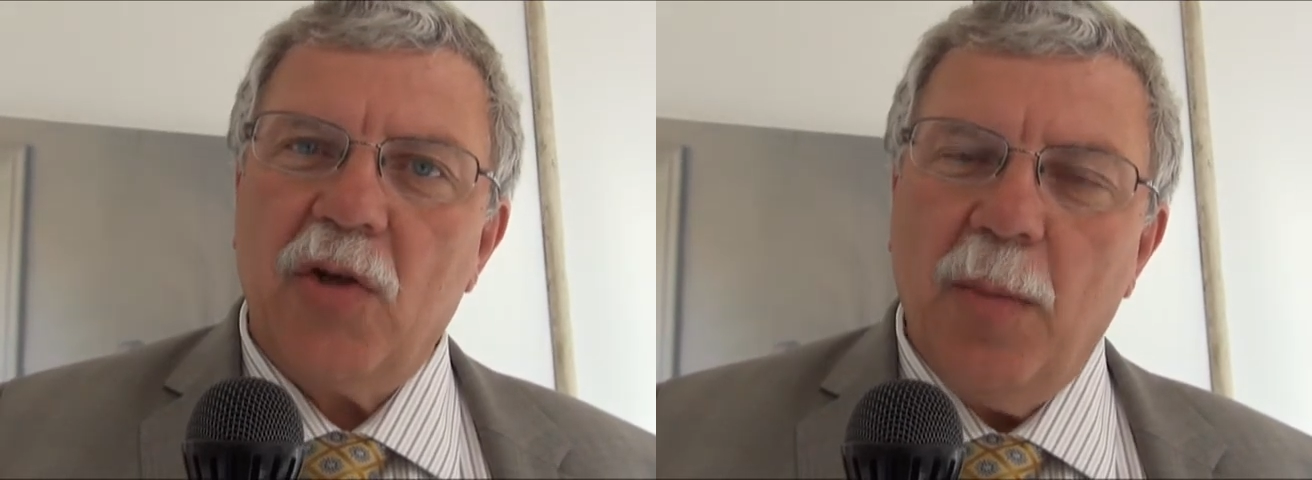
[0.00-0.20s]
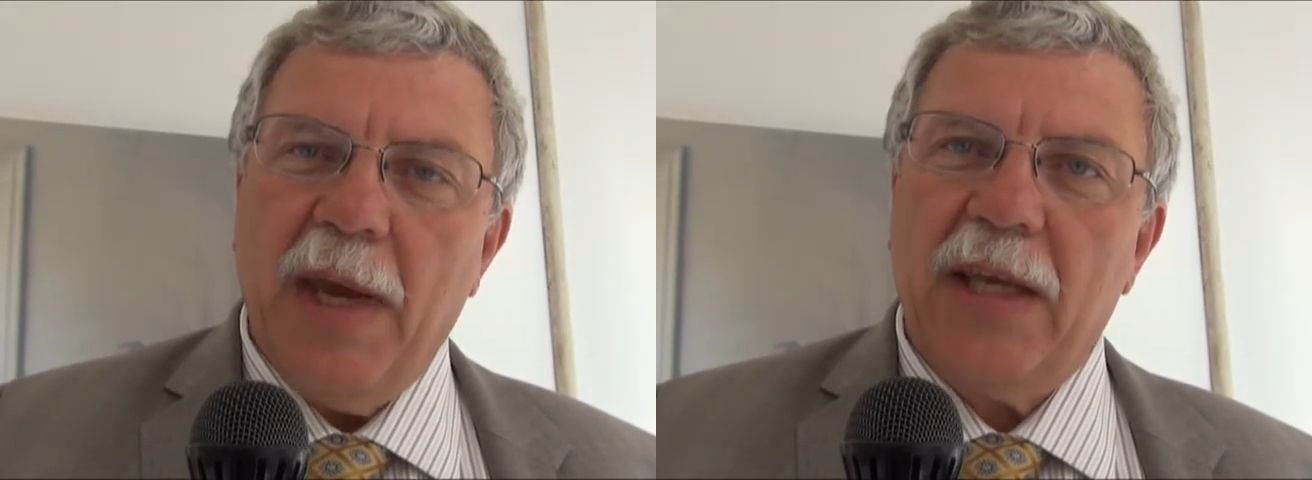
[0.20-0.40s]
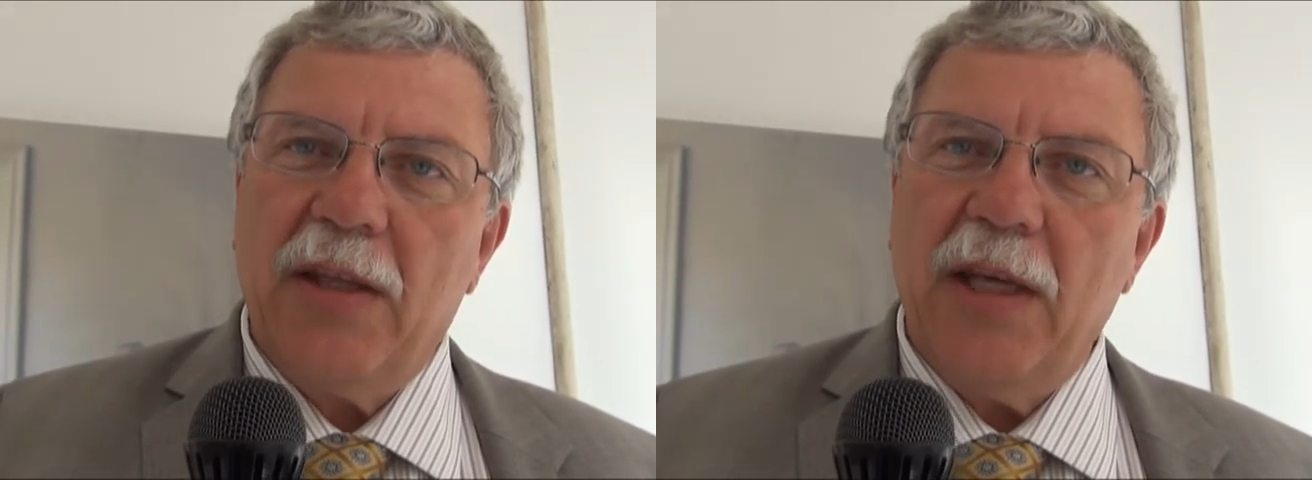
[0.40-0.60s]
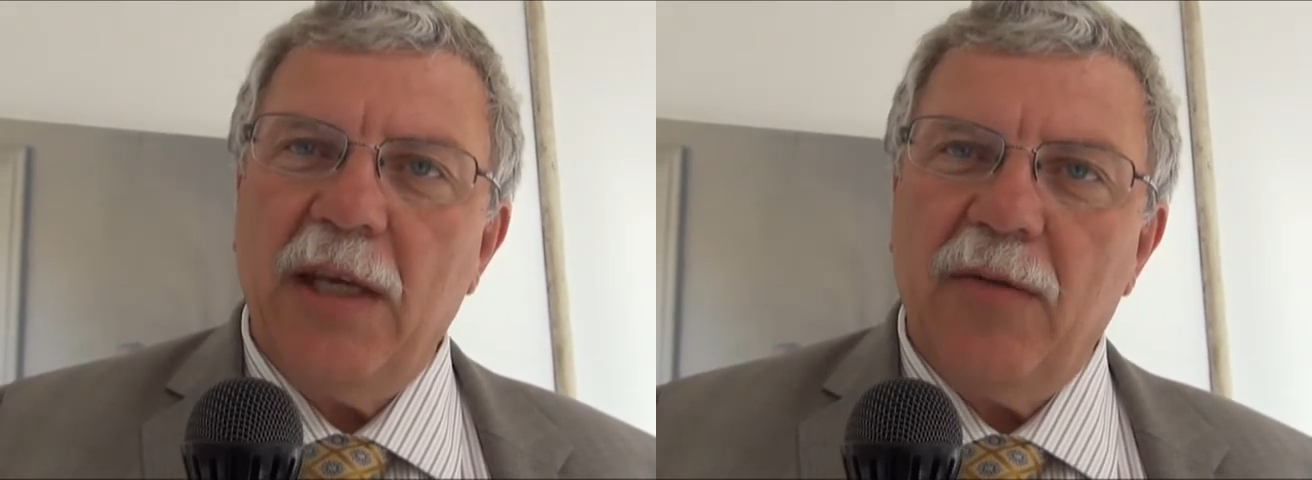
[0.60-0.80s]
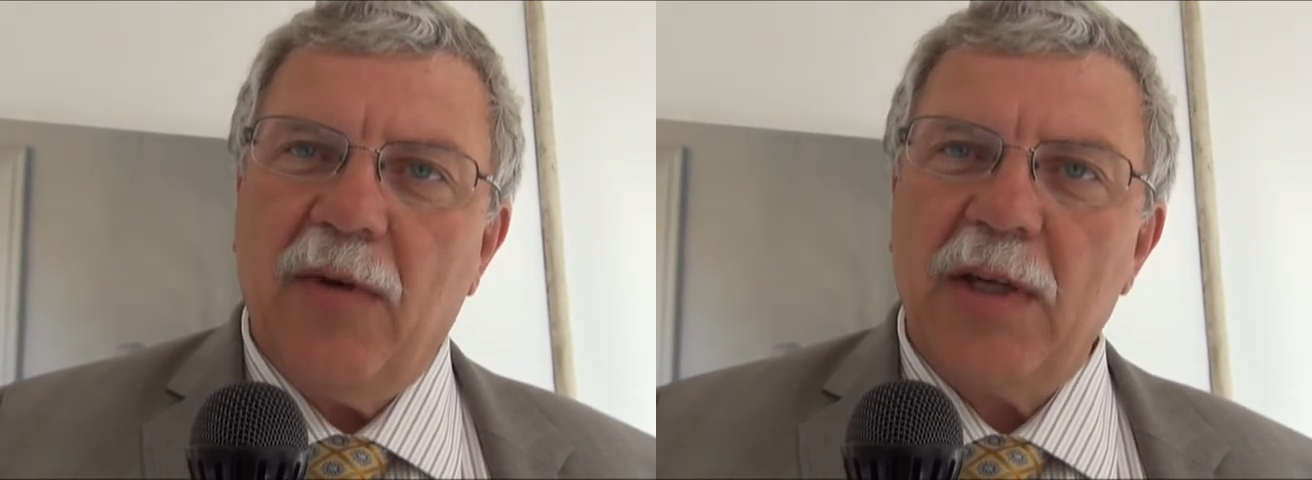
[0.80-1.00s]
to make
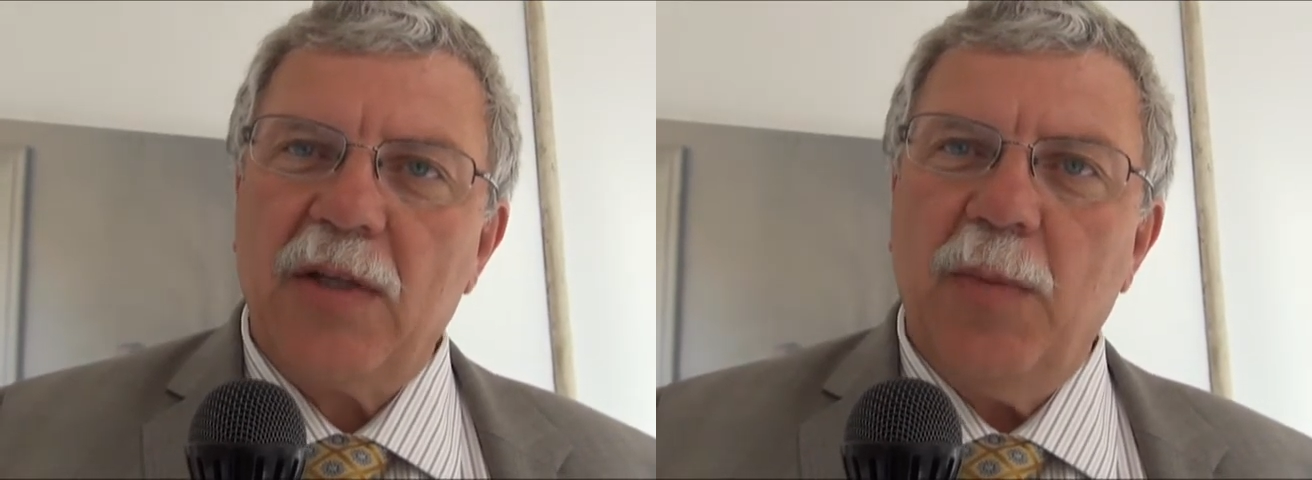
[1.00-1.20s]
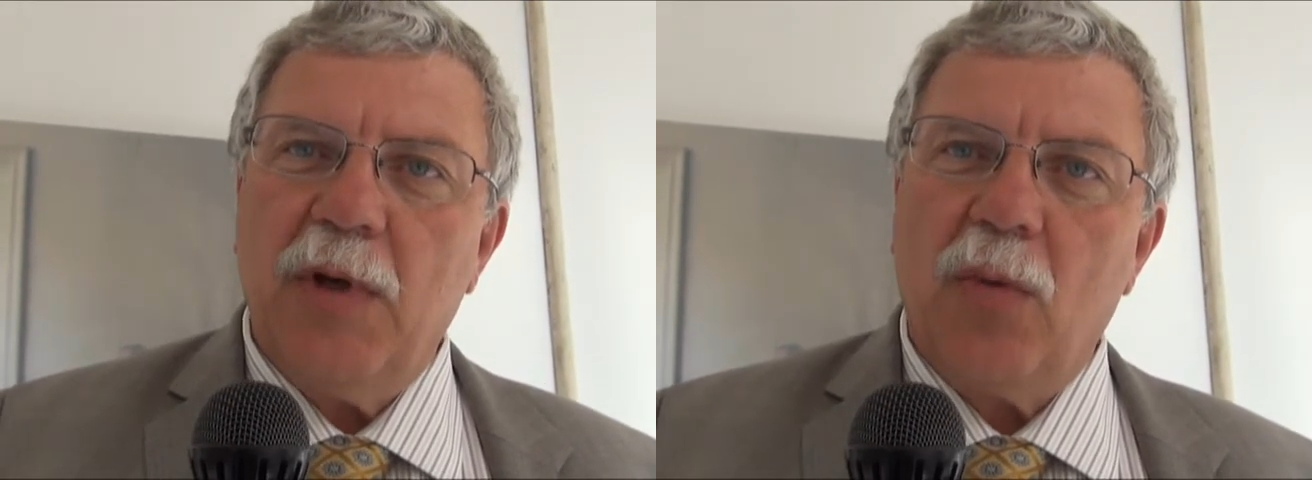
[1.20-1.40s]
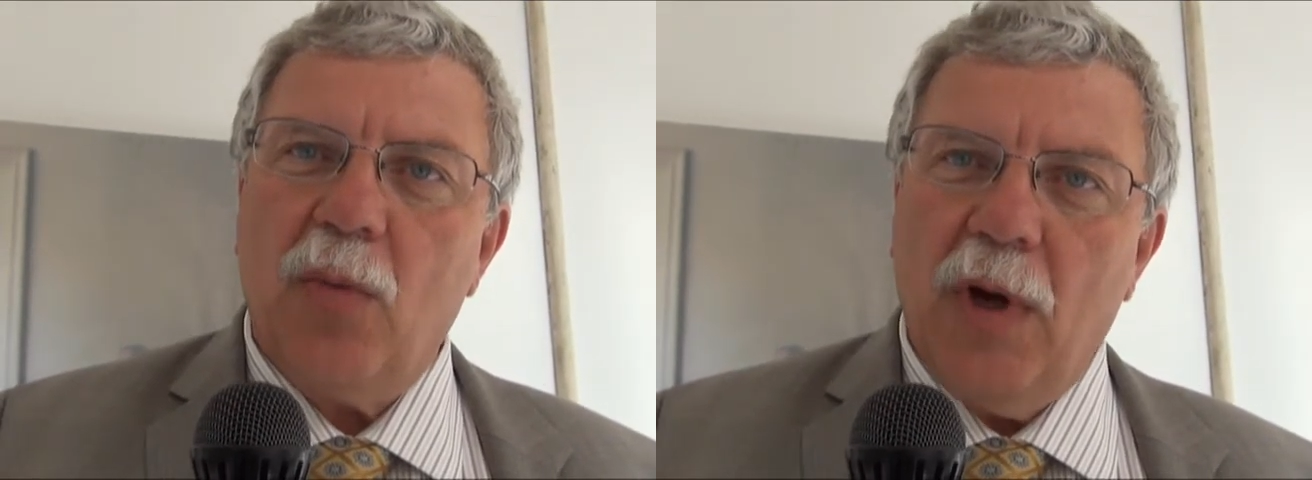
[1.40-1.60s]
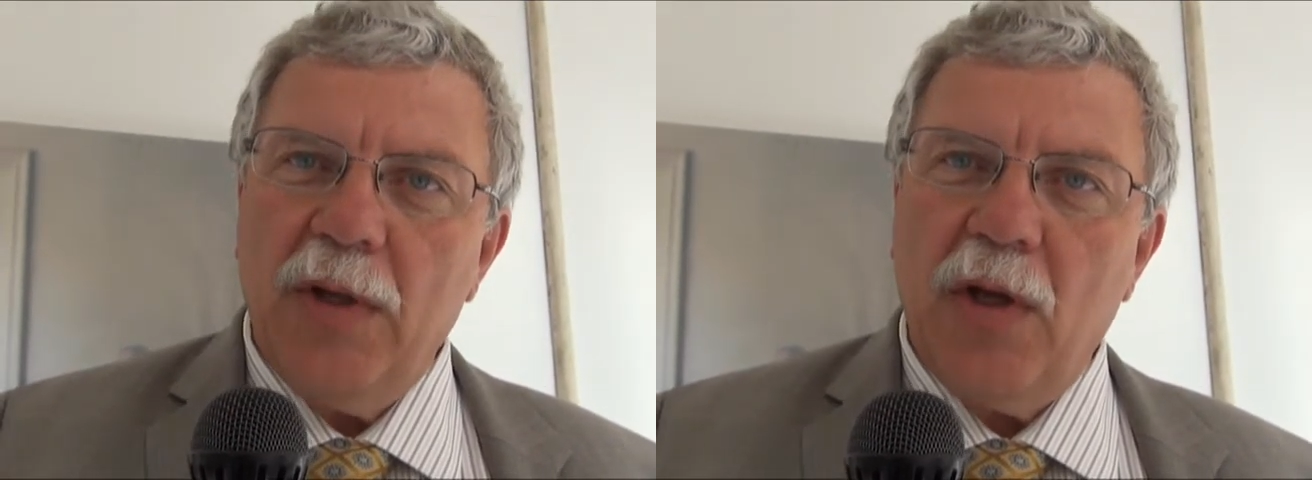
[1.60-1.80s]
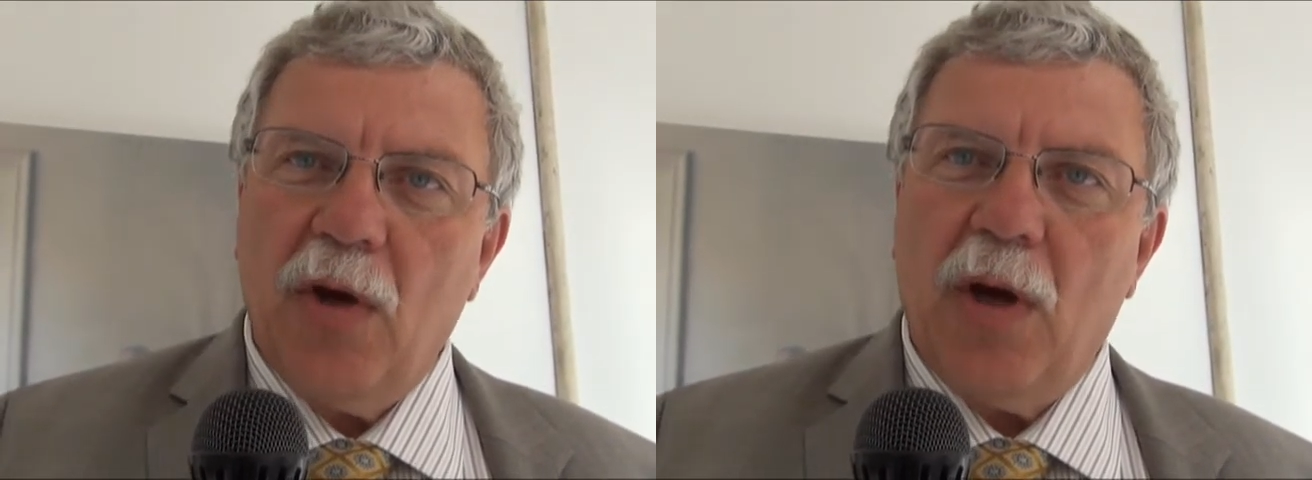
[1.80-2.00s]
the investment,
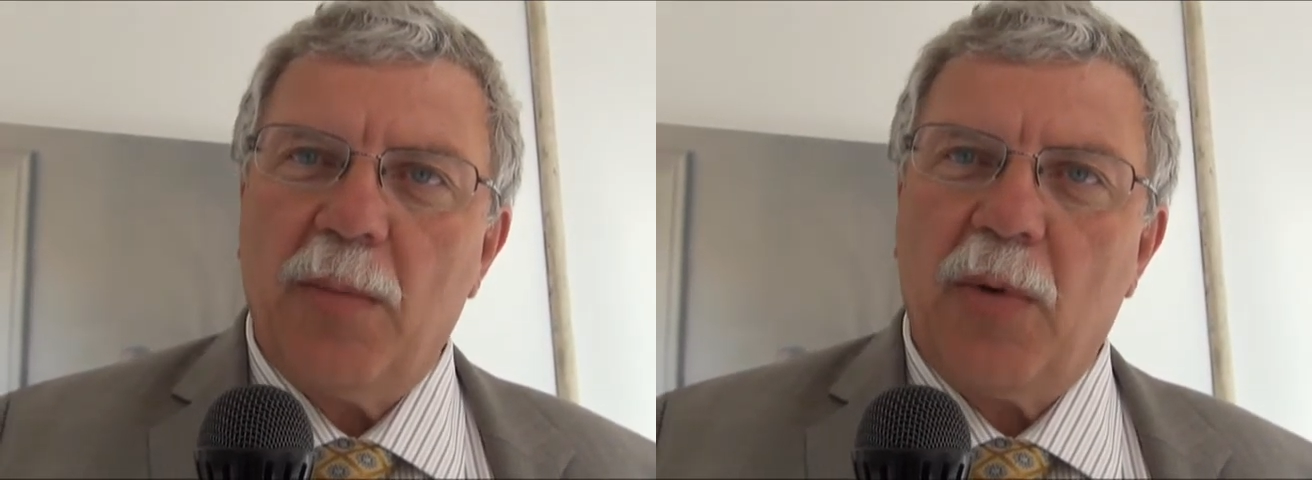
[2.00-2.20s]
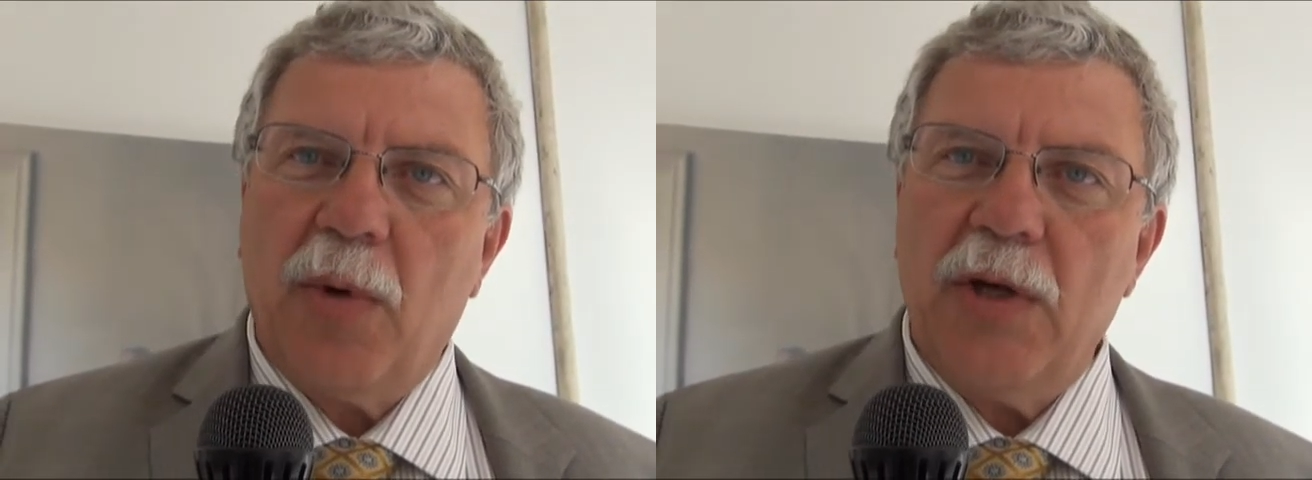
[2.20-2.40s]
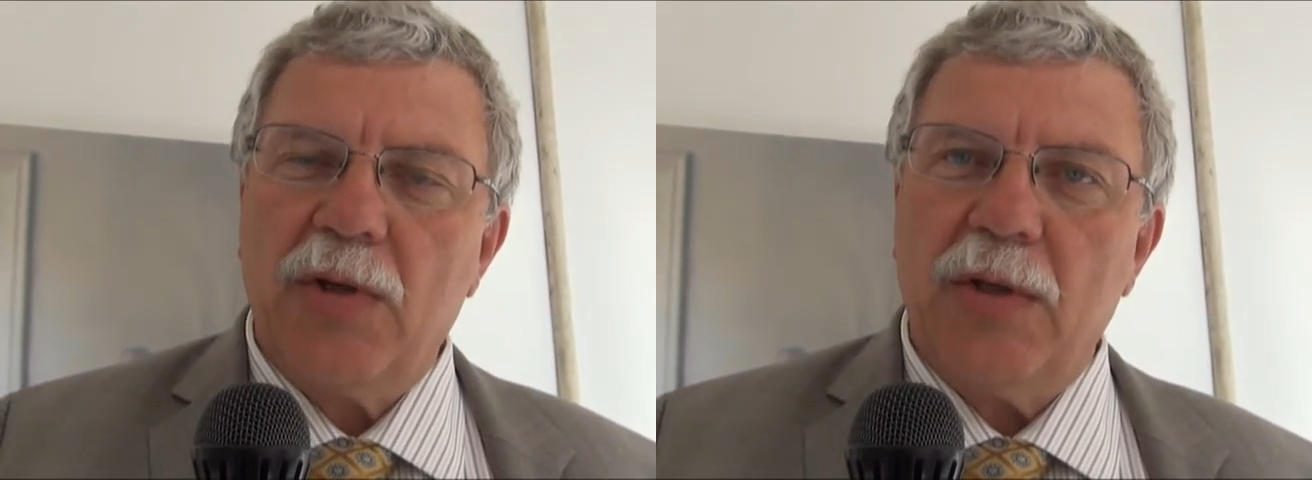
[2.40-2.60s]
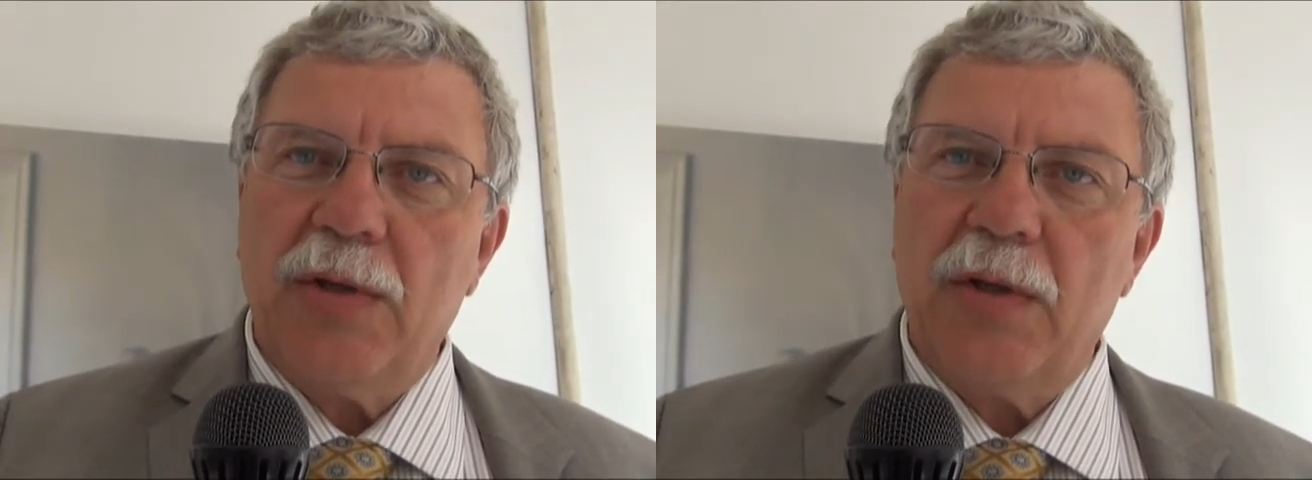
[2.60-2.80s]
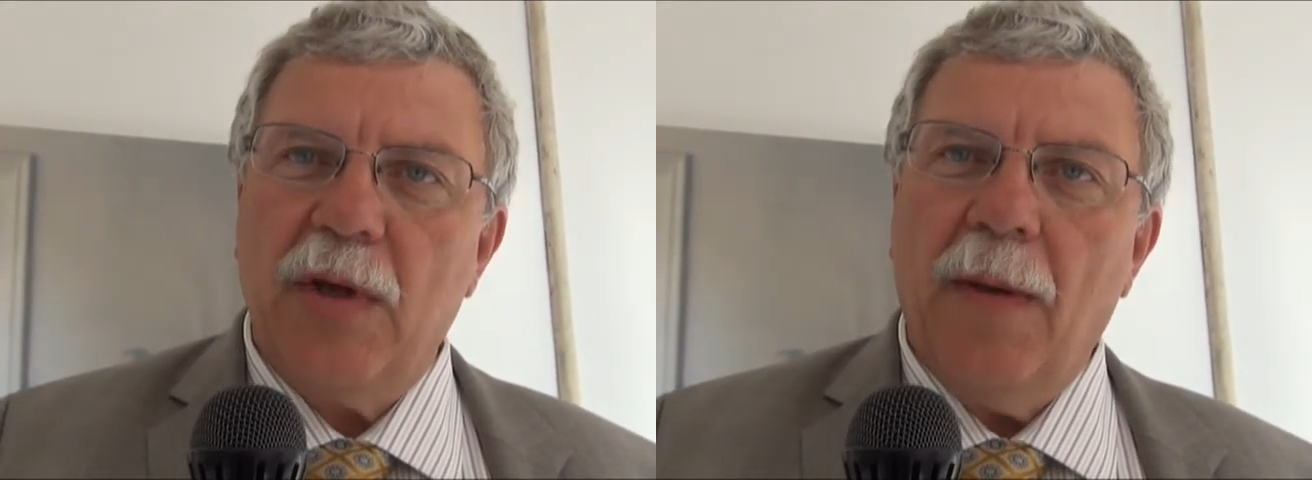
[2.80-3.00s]
run the
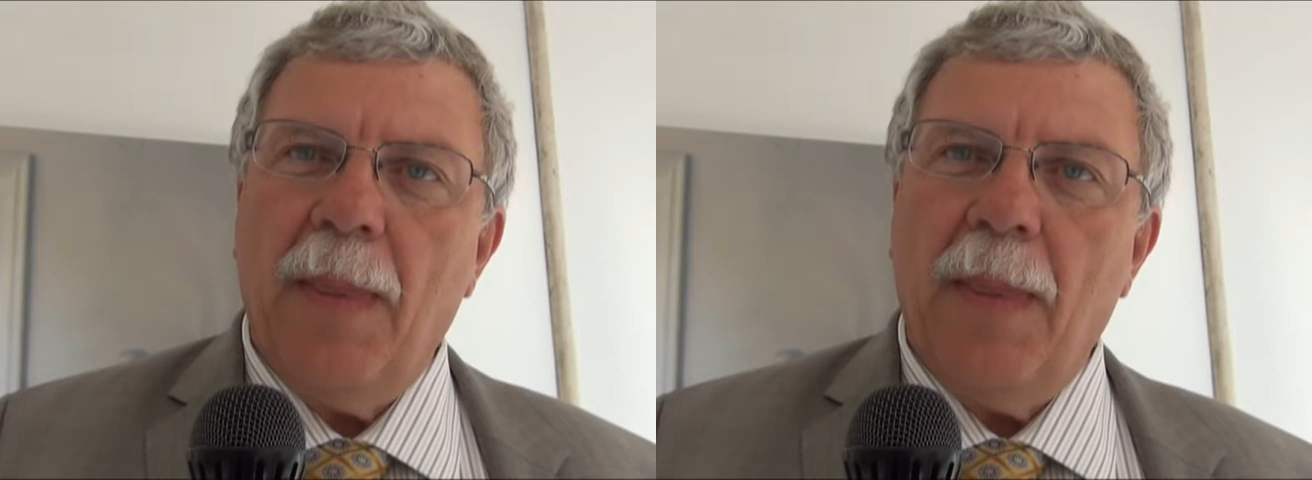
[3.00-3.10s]
operations,